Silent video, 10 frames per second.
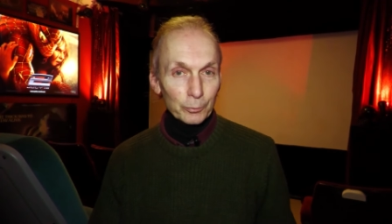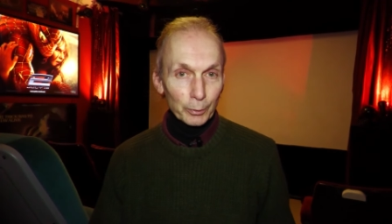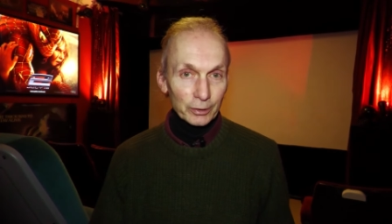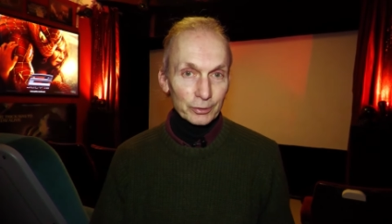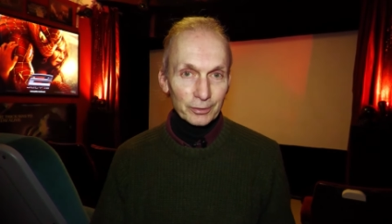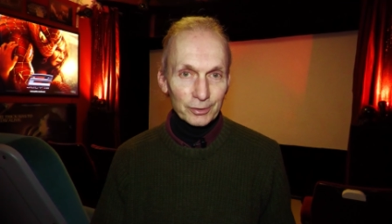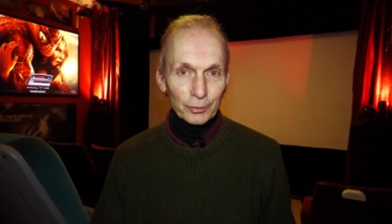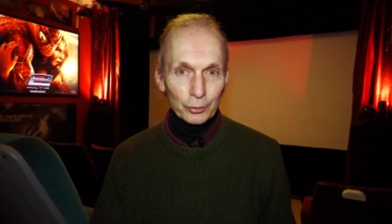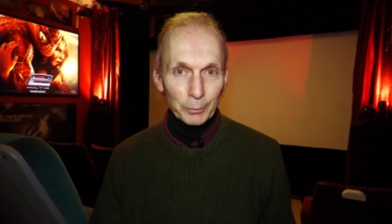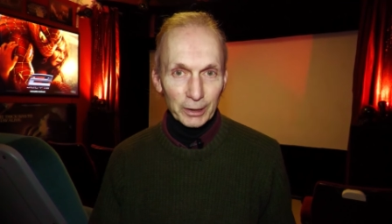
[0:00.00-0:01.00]
which
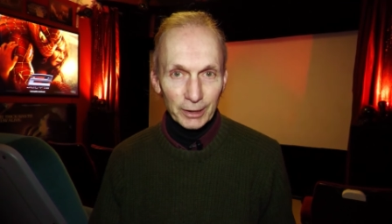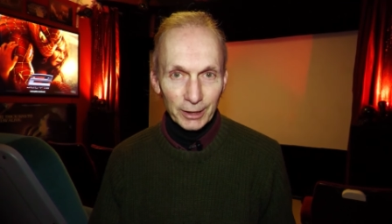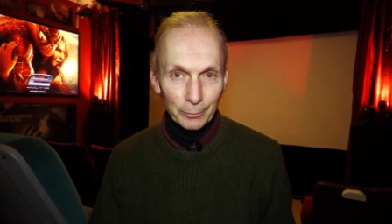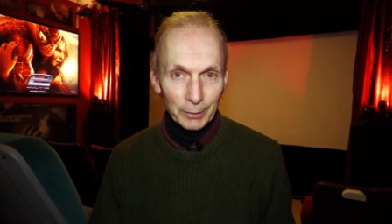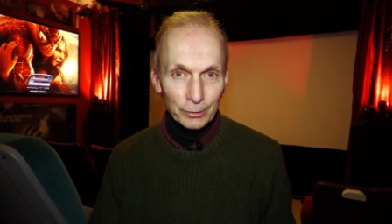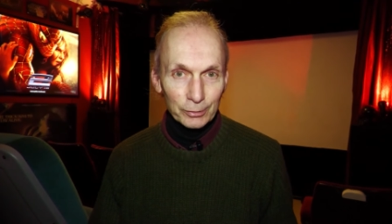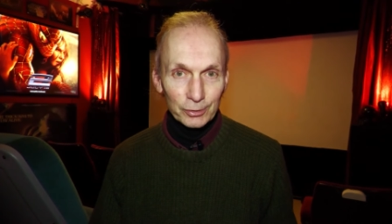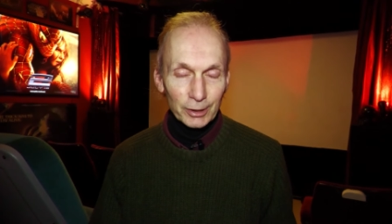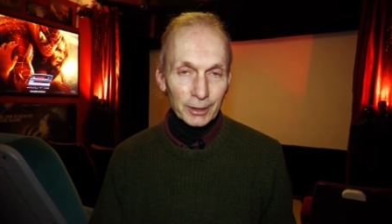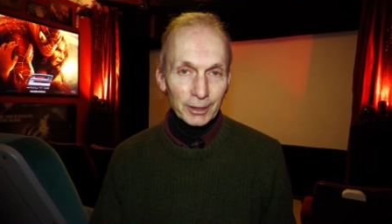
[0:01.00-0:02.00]
suits me in here
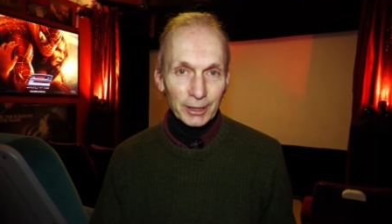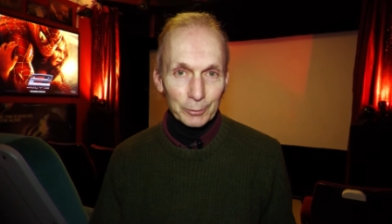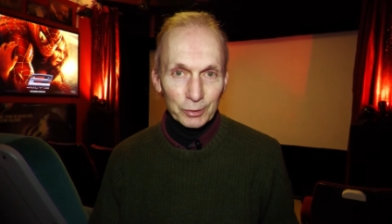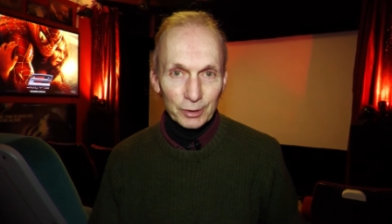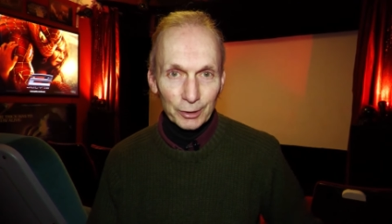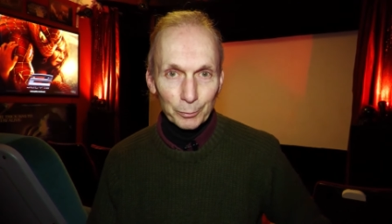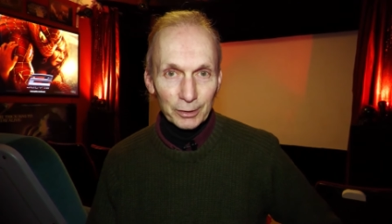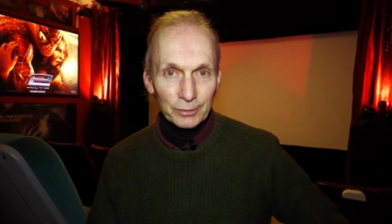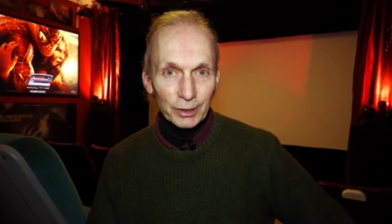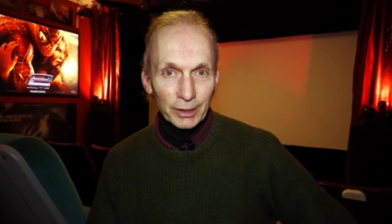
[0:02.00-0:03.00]
because I'm sticking
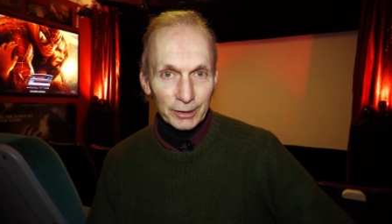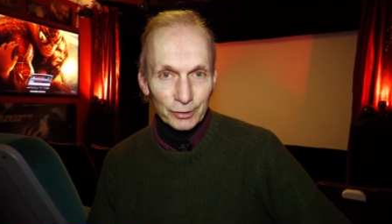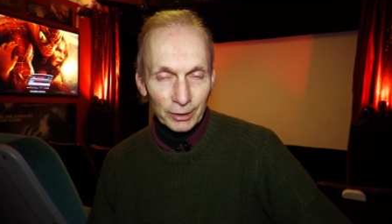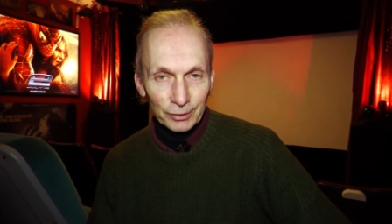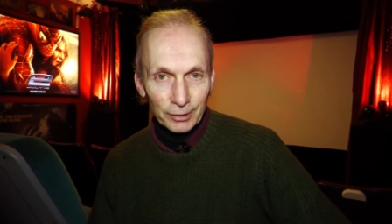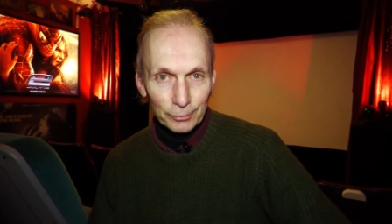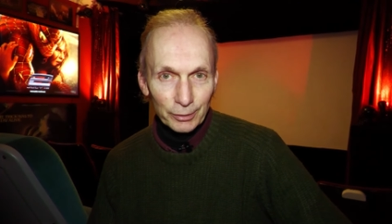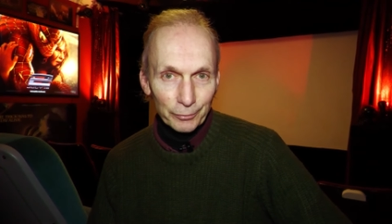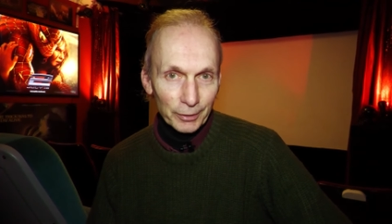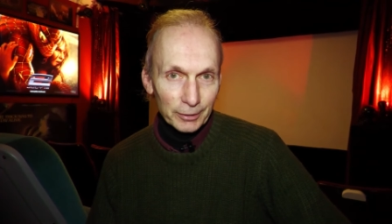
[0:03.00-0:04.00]
with T H X
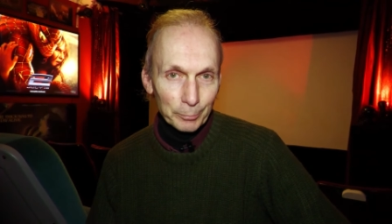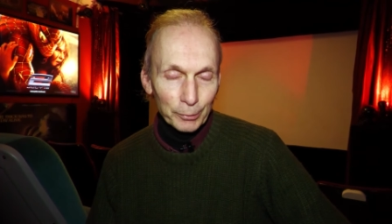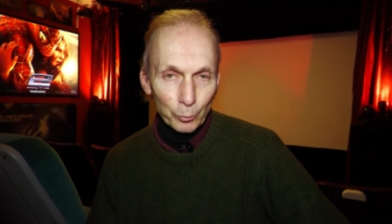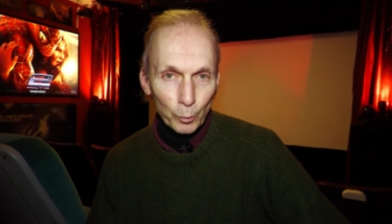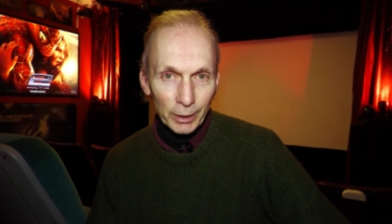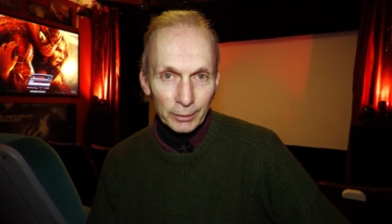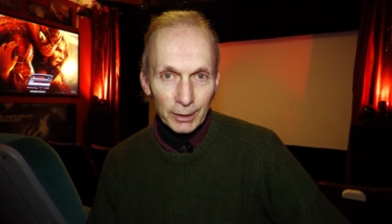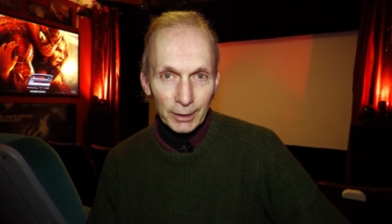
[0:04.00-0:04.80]
Ultra five point one,